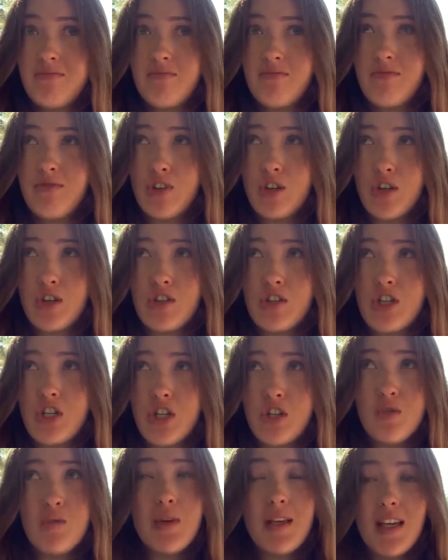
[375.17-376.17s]
for
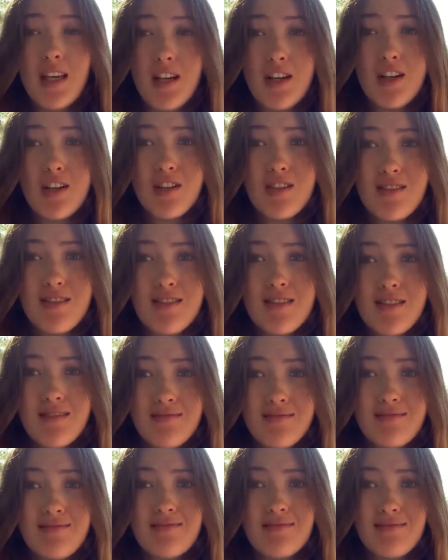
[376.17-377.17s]
2 years,
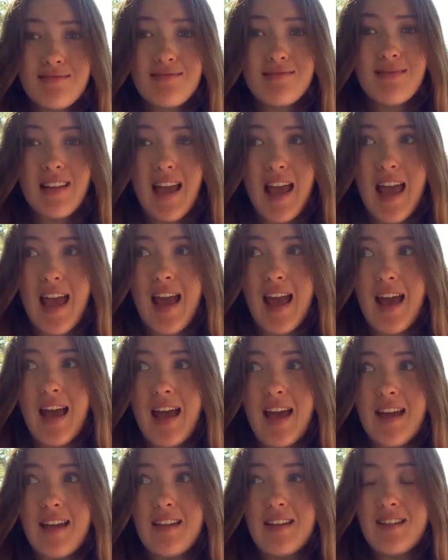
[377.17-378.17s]

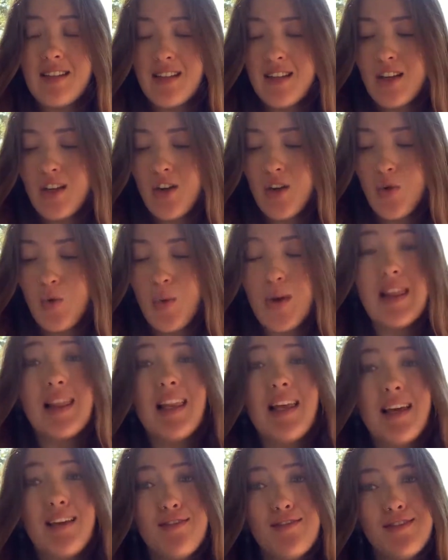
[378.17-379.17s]
and we
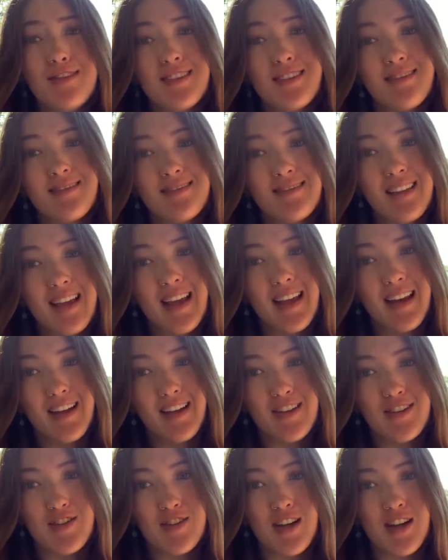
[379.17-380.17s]
lived in a
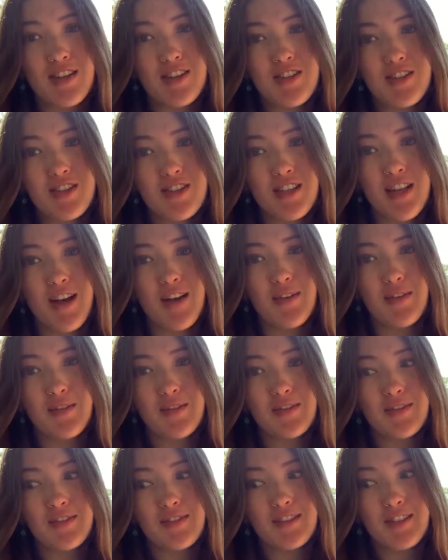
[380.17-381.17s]
construction zone
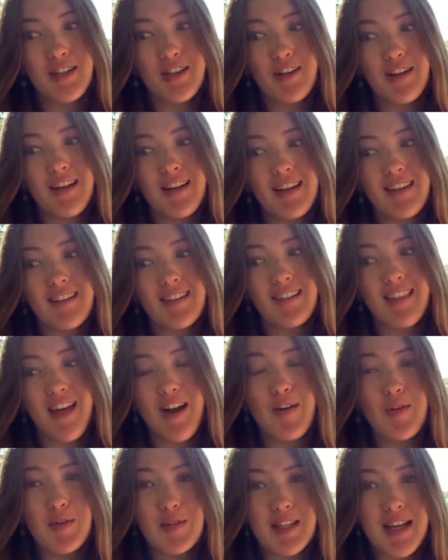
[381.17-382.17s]
during that
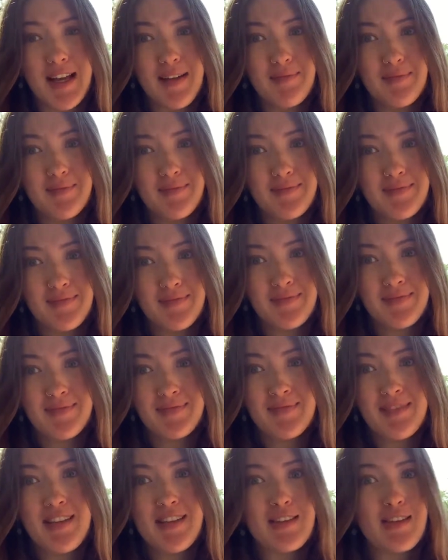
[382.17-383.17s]
whole time.
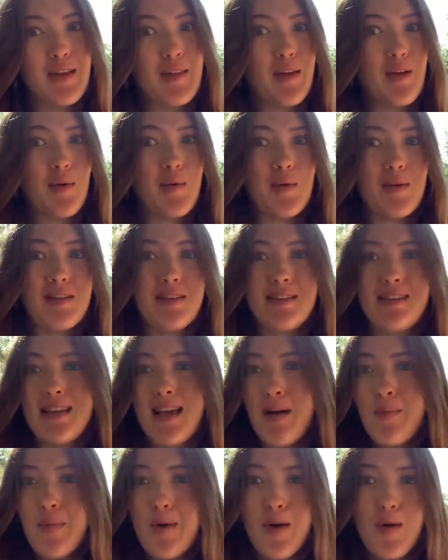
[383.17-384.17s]
So there was
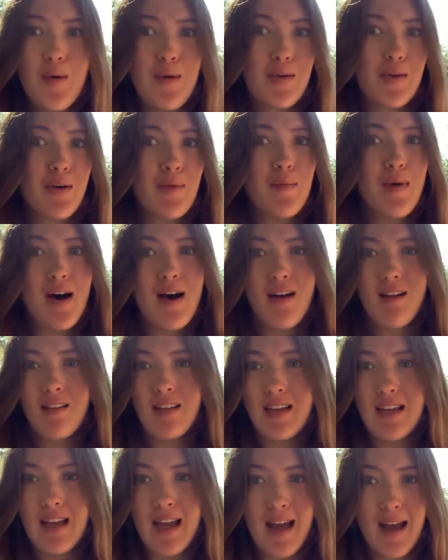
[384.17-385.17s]
demo and
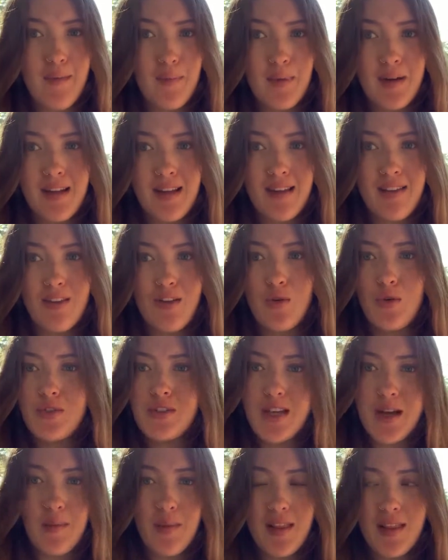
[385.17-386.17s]
remodeling happening the whole
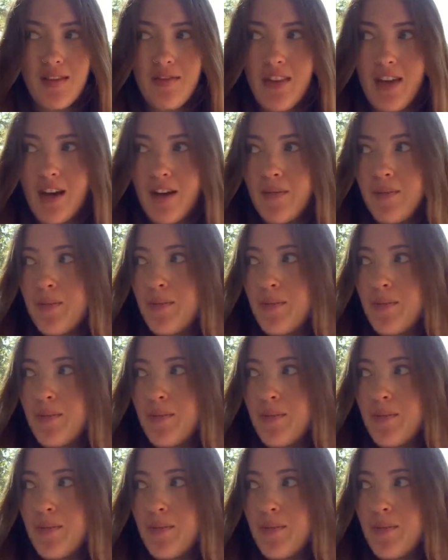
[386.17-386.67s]
time we lived there.